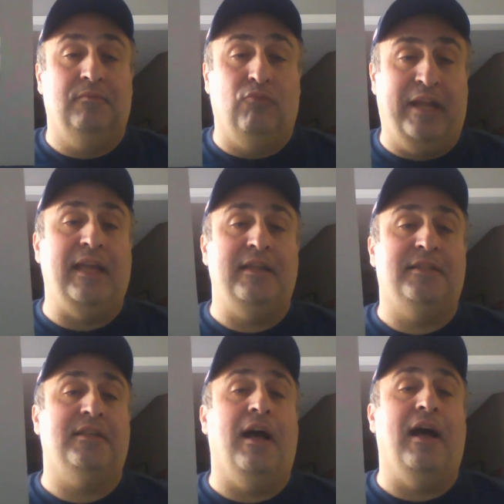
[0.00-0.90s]
reggae
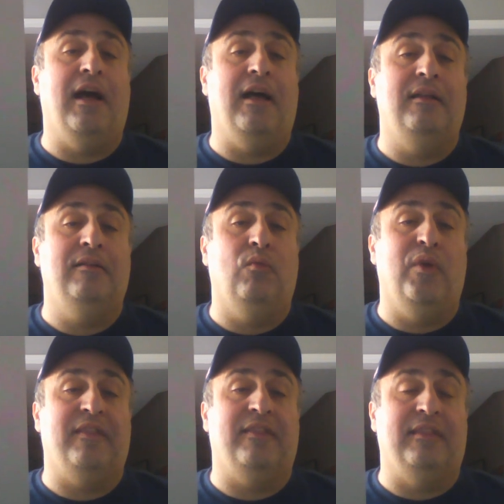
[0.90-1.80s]
ska
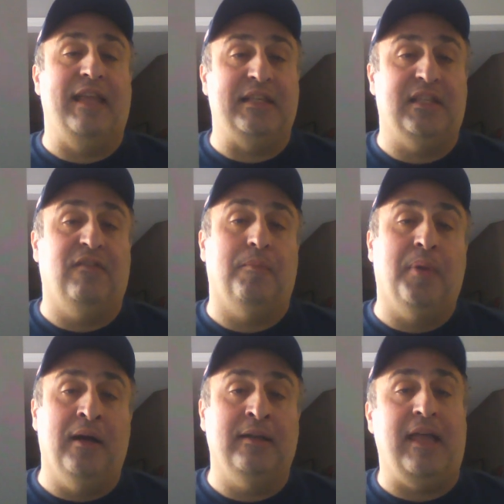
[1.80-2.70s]
with less of a
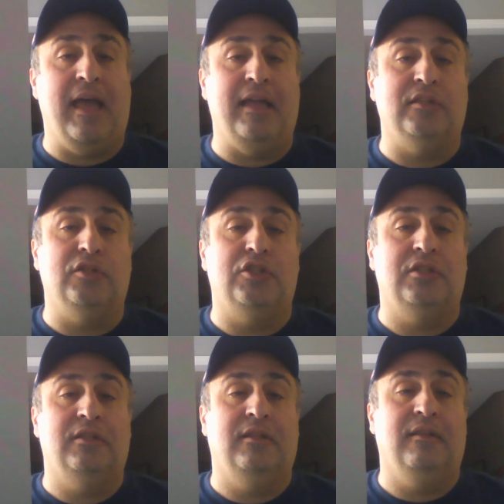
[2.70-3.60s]
punk
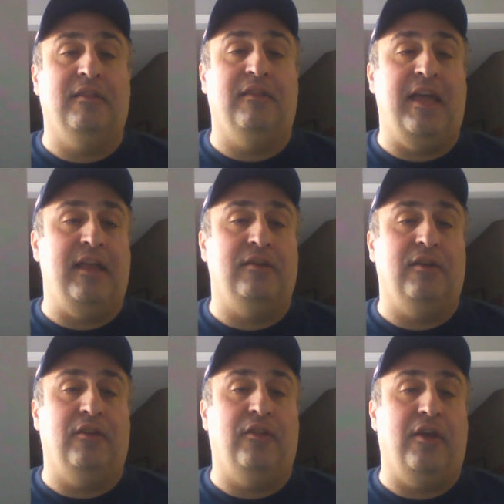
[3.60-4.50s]
edge
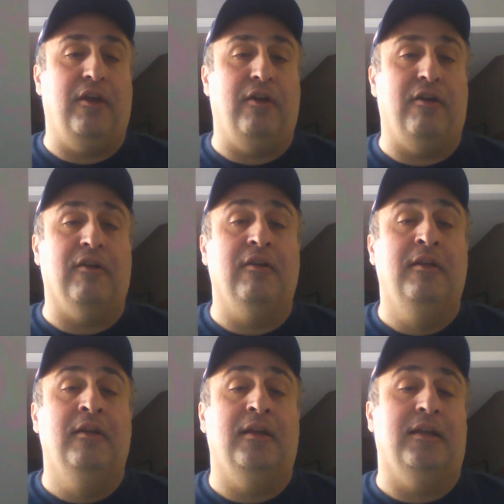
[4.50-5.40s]
than their
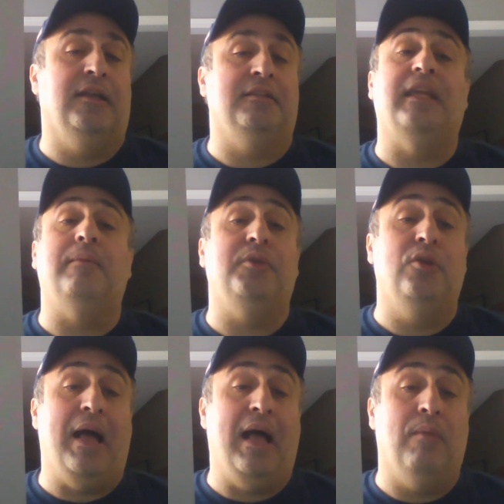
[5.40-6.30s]
uh,
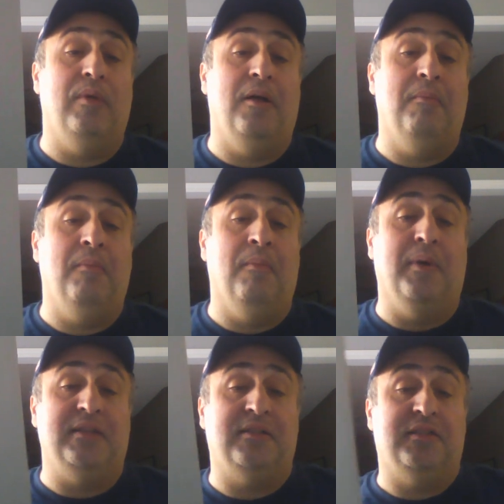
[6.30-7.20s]
debut album.
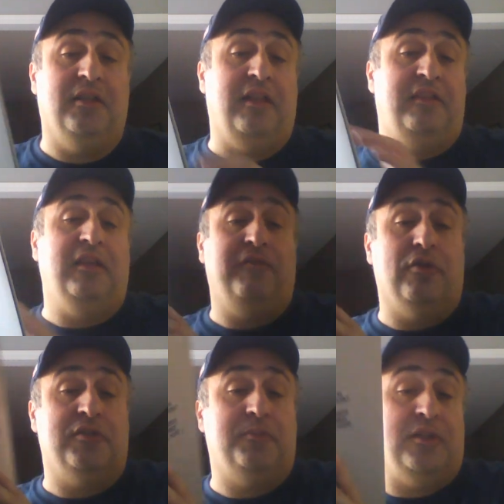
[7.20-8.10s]
But still, I think if
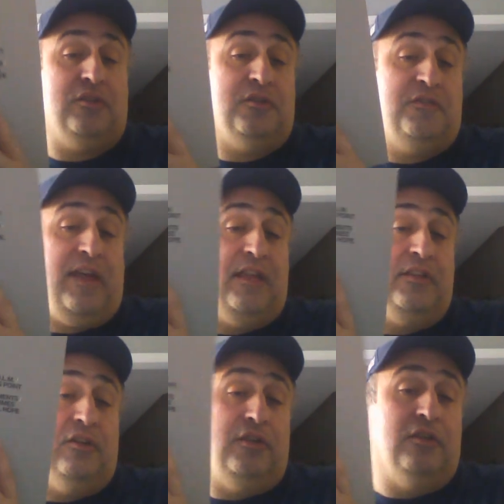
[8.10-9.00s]
you're a Specials
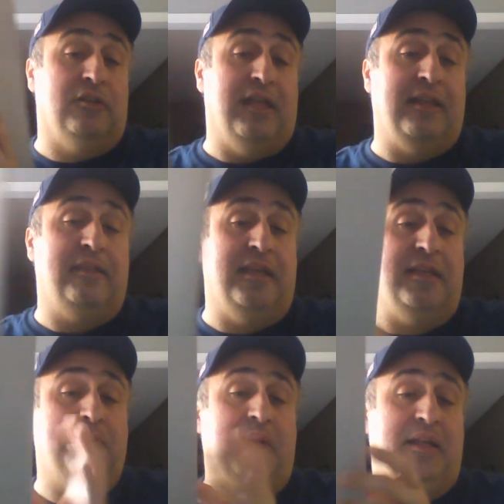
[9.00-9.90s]
fan, you, will like
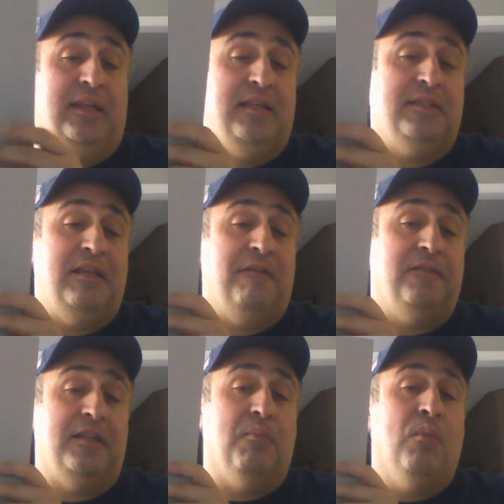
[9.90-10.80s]
this. But it is
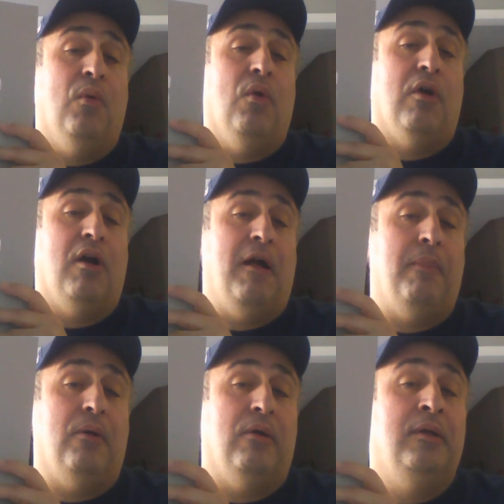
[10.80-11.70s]
definitely more
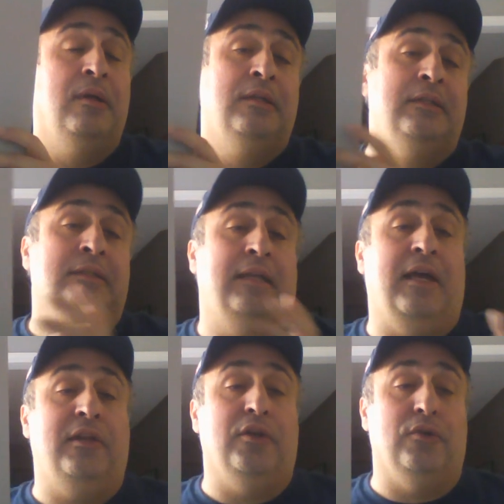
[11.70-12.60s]
on the,
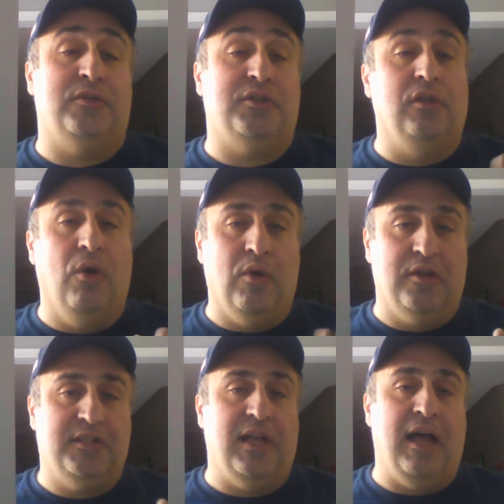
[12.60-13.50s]
I don't know,
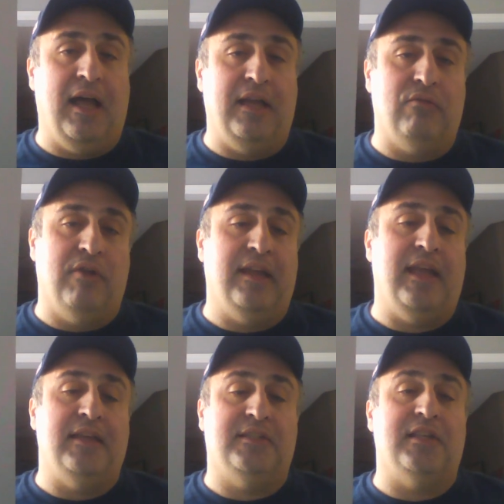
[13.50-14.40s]
slower side,
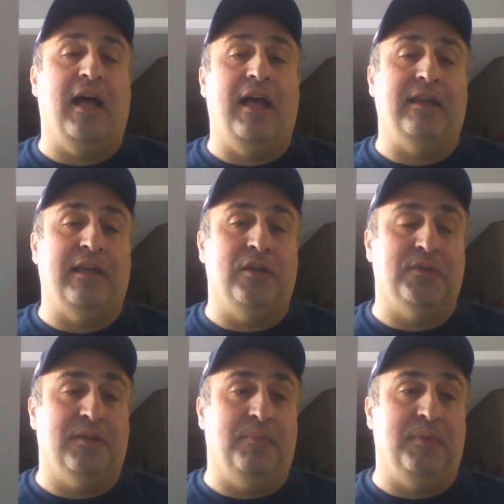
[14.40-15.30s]
reggae side. I know some